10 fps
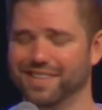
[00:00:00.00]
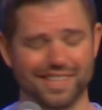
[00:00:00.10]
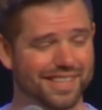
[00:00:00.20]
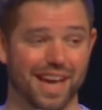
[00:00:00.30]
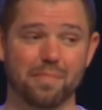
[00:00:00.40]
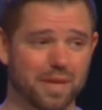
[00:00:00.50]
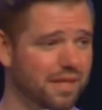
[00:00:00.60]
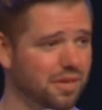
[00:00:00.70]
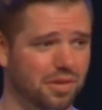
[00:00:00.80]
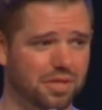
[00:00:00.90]
I did not
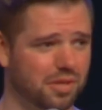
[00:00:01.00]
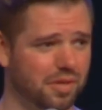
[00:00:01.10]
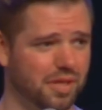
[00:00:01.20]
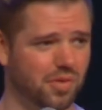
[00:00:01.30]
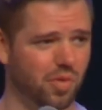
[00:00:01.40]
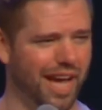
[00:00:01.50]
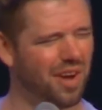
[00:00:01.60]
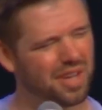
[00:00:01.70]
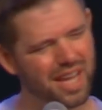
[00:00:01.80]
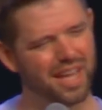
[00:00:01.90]
mean to hurt you in this way.
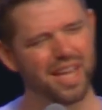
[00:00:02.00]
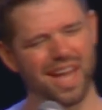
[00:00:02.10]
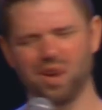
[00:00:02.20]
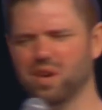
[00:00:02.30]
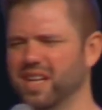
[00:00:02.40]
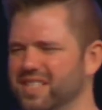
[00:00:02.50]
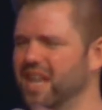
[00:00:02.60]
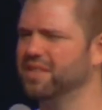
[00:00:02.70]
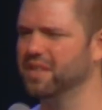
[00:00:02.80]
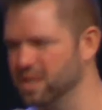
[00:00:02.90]
How can I, how can I
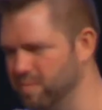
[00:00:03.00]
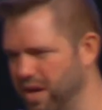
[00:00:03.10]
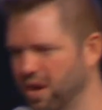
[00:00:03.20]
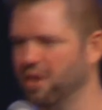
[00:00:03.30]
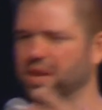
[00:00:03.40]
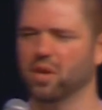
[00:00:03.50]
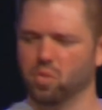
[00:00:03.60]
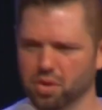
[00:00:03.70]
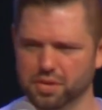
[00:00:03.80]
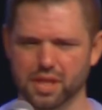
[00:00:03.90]
say things better? How can I
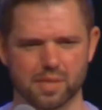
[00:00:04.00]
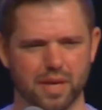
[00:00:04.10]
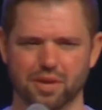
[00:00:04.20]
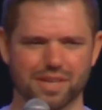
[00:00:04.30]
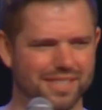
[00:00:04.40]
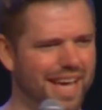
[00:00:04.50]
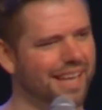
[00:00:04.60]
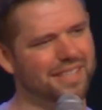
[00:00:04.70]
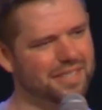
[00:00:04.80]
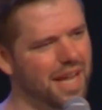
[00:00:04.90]
word things better? Because
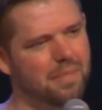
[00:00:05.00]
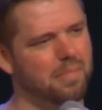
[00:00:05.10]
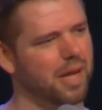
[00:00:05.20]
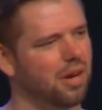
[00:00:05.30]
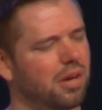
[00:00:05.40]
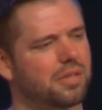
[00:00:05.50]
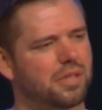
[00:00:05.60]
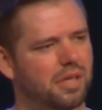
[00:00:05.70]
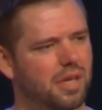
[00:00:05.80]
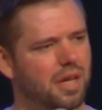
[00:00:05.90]
that is not my heart.
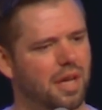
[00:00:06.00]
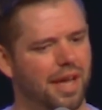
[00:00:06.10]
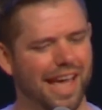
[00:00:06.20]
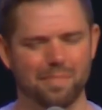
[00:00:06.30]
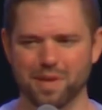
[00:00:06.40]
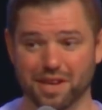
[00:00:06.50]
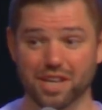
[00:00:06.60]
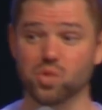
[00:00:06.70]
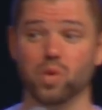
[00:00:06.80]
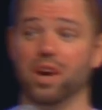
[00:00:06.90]
And
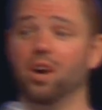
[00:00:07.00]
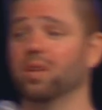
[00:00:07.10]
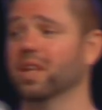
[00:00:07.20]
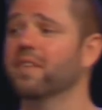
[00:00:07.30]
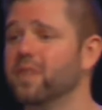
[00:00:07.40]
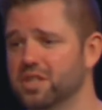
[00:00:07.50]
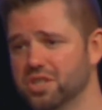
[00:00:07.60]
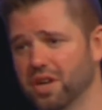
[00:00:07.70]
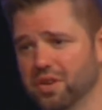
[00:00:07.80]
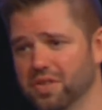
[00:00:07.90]
because we all love
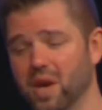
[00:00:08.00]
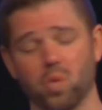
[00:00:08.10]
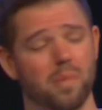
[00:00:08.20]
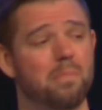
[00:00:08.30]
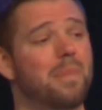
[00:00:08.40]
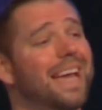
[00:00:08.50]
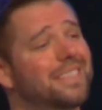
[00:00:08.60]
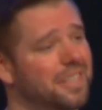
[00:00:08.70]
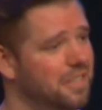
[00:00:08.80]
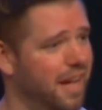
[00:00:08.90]
each other, they were
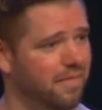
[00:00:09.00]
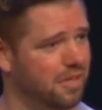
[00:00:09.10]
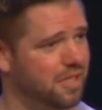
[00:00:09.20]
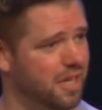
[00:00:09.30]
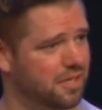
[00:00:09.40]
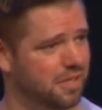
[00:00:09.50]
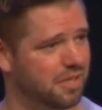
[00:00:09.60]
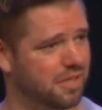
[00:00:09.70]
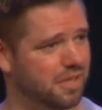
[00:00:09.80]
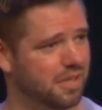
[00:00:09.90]
amazing
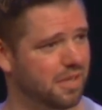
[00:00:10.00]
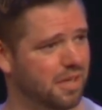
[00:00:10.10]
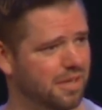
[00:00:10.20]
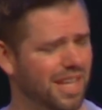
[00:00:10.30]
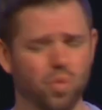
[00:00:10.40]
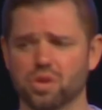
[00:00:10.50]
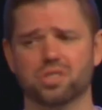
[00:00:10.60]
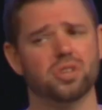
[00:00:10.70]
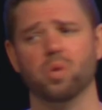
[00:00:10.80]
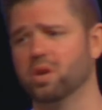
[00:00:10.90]
conversations. They were
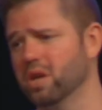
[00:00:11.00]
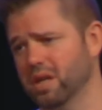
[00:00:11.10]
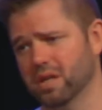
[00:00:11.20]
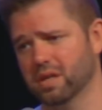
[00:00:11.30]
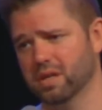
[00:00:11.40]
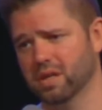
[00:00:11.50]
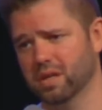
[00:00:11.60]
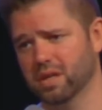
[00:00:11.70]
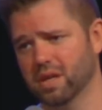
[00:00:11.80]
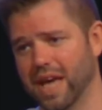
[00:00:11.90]
so good,
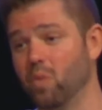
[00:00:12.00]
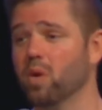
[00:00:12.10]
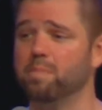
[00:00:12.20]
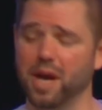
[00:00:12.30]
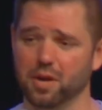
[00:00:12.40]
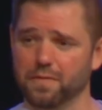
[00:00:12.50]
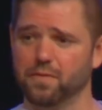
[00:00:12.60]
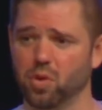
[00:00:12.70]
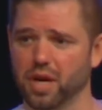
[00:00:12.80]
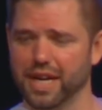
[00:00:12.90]
and we're better
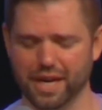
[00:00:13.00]
for it.